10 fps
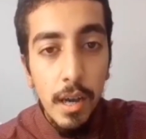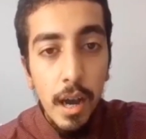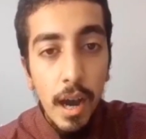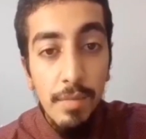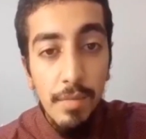
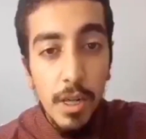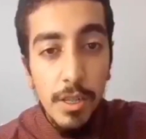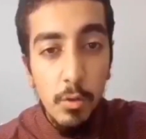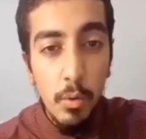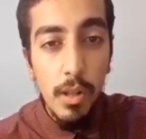a
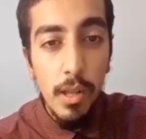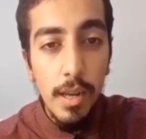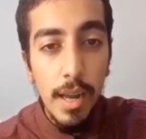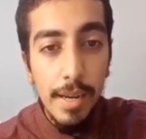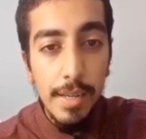virtual
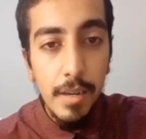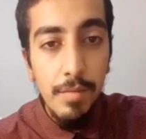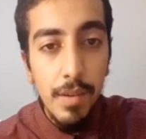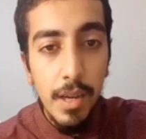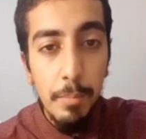
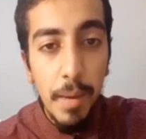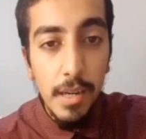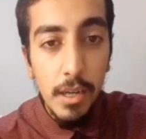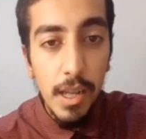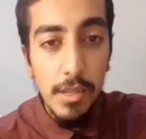elective in
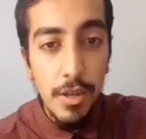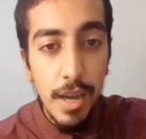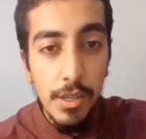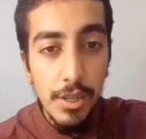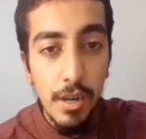medical
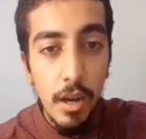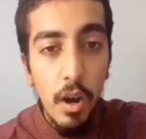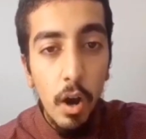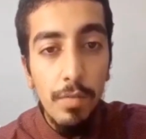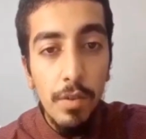education
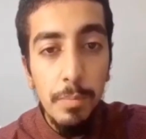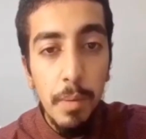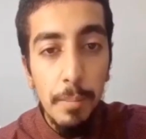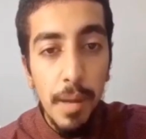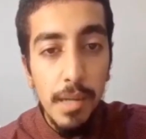offered by
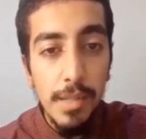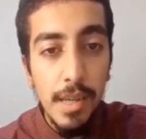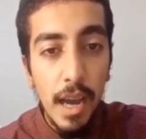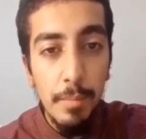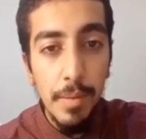Medics
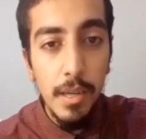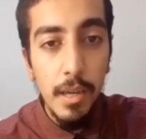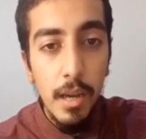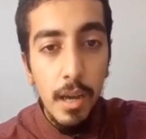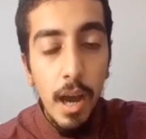Academy,
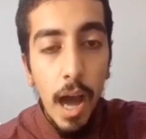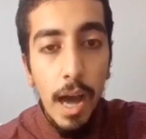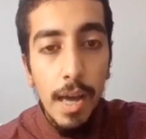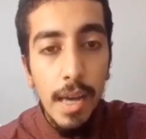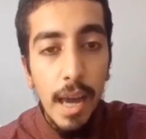
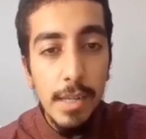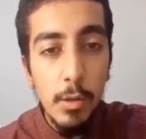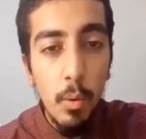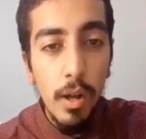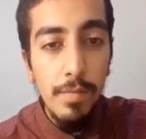I and
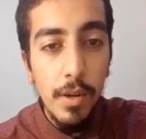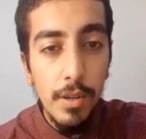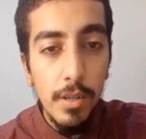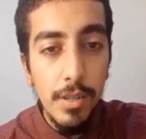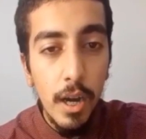12
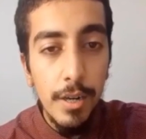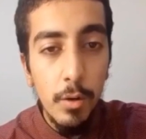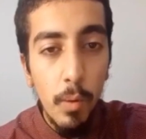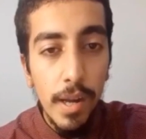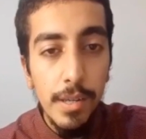others
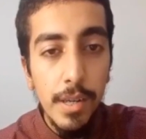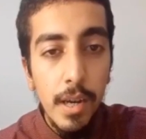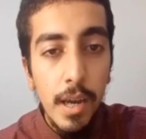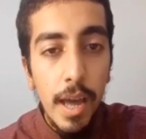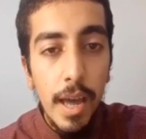underwent
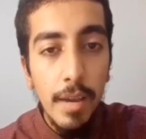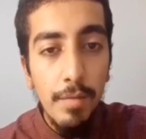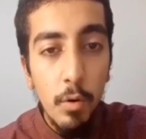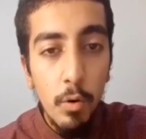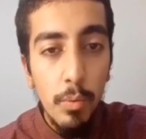a
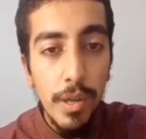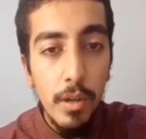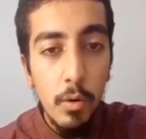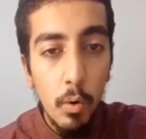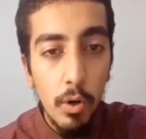four-week
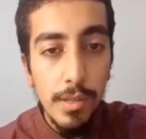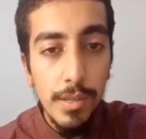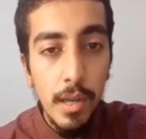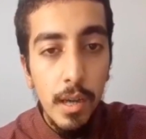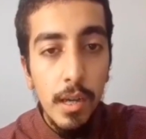course
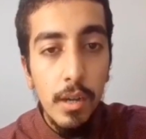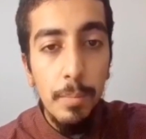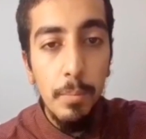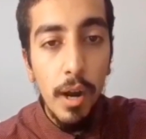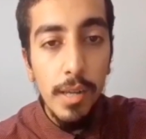
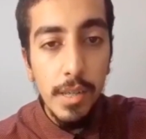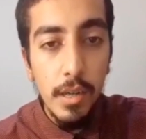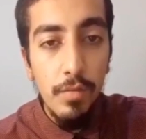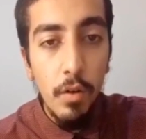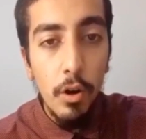comprising
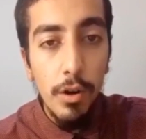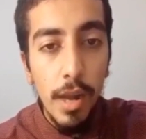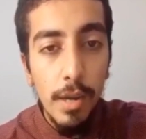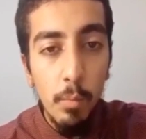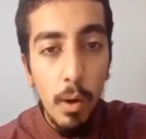of
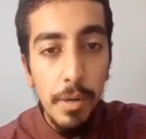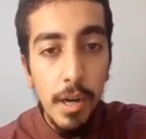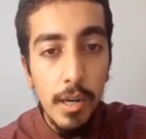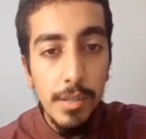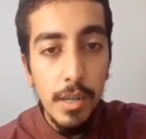online
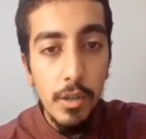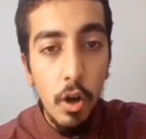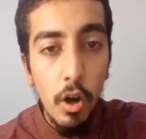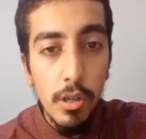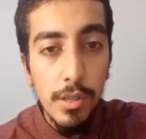webinars and
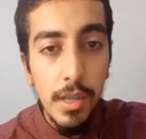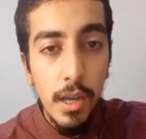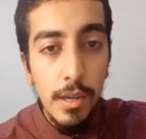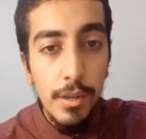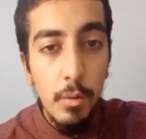talks,
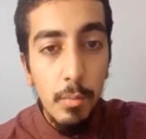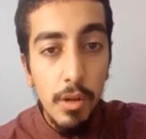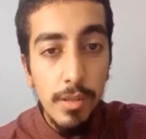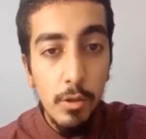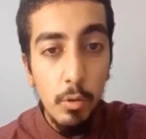
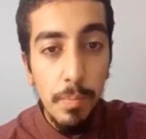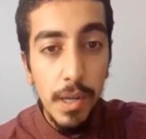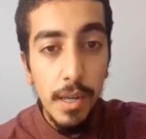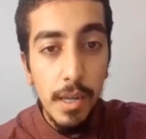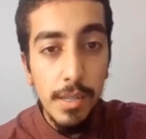numerous Zoom
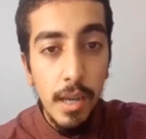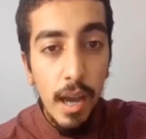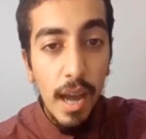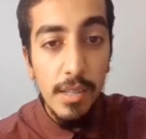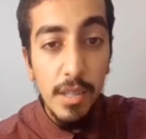meetings,
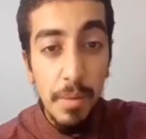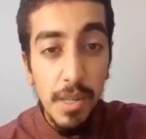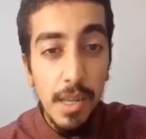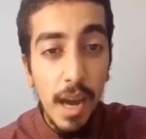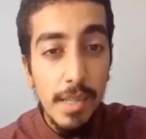and some
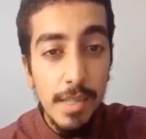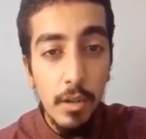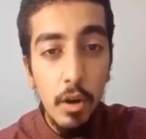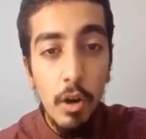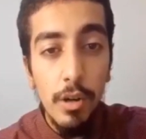enticing
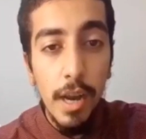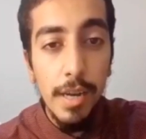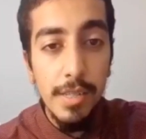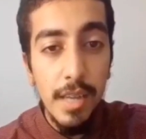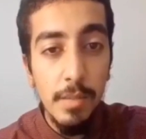online
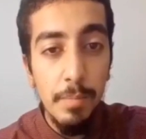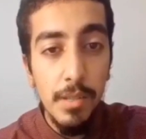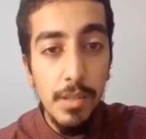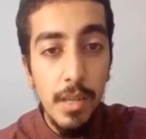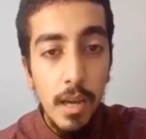
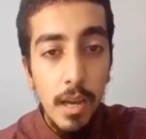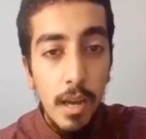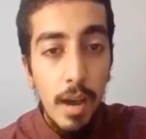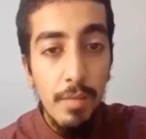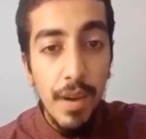assessments.
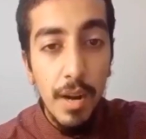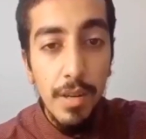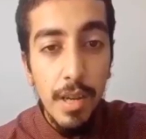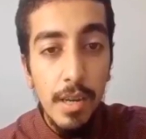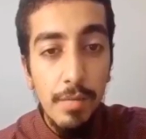A very
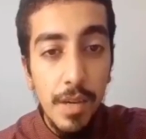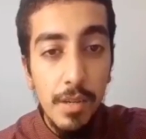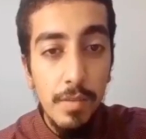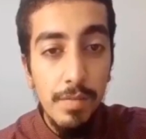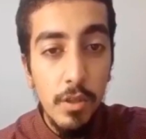
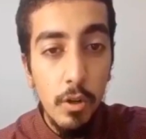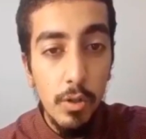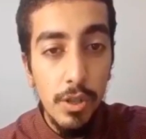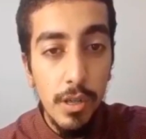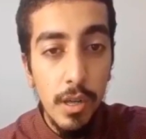innovative
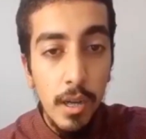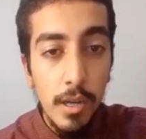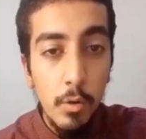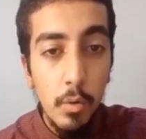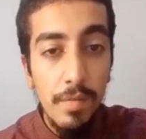solution
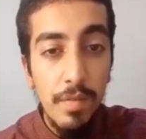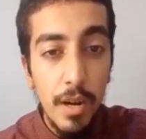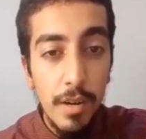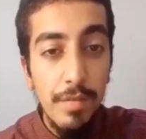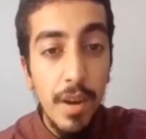to a
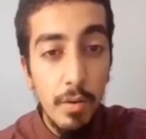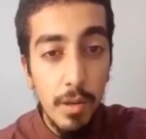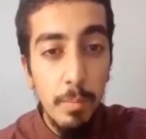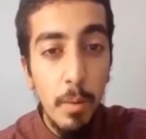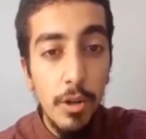very, very
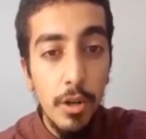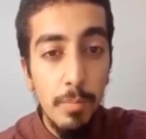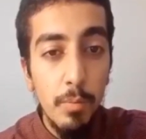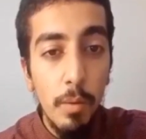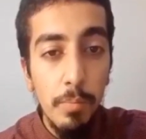modern
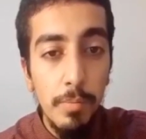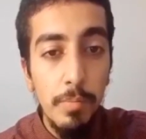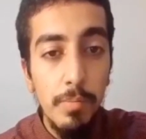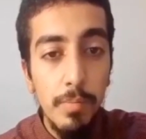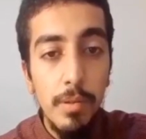problem.
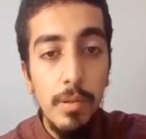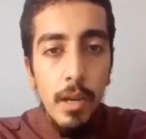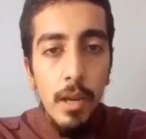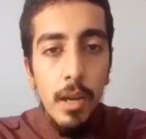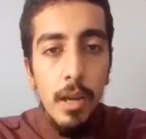
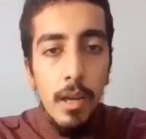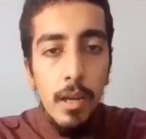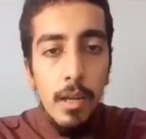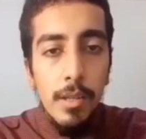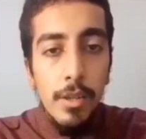
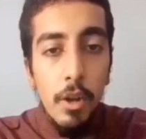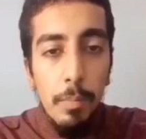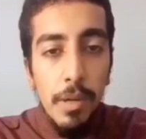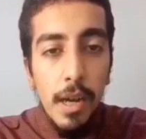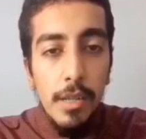The
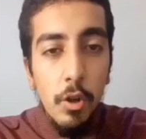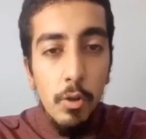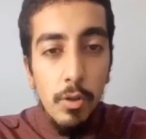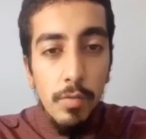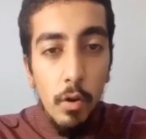topic I chose
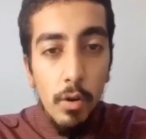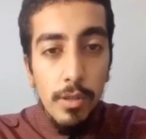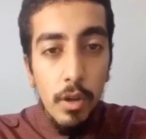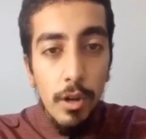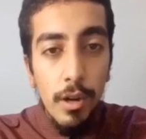to focus
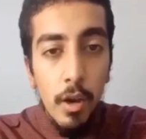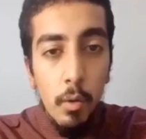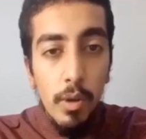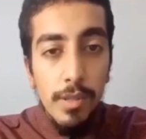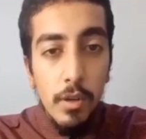on
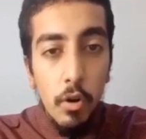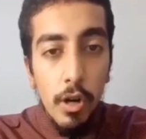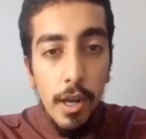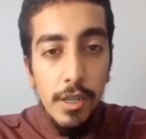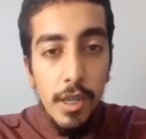was the
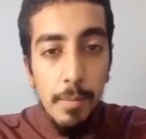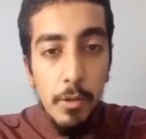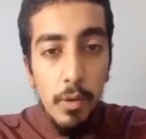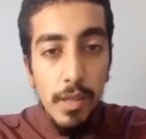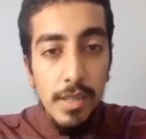correlation
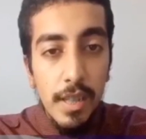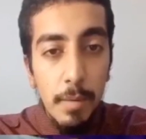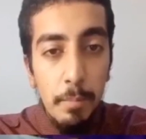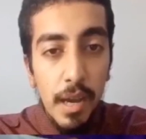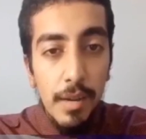between
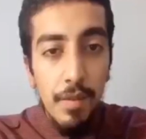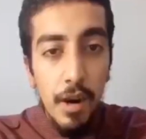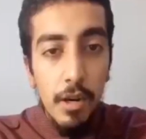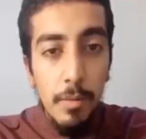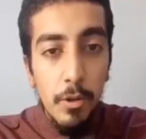sleep and
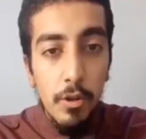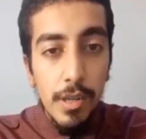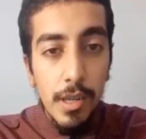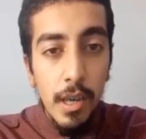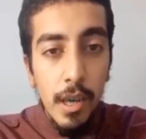viral
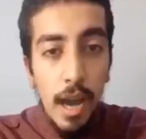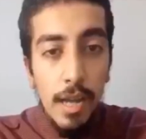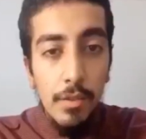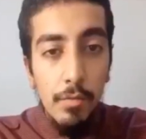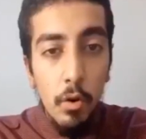immunity
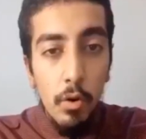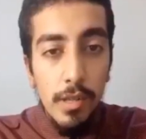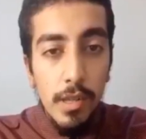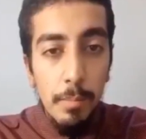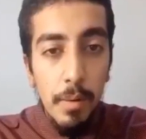and the role it
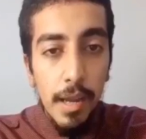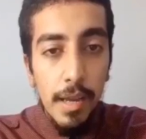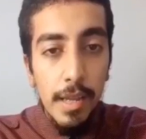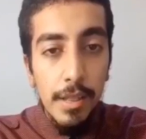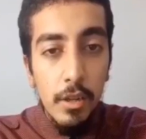can play
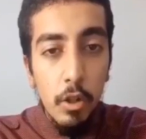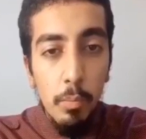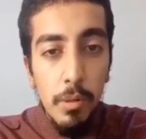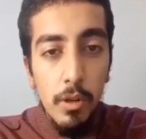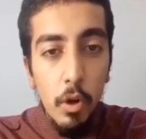in the
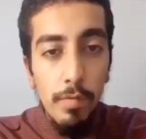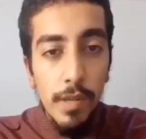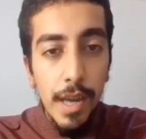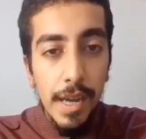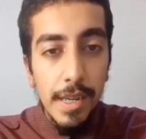global COVID
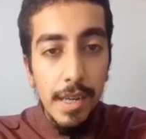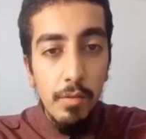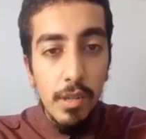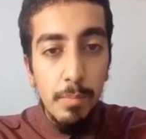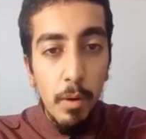19
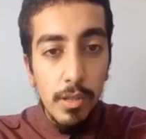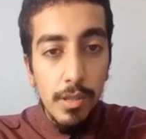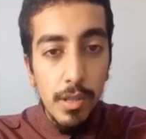response.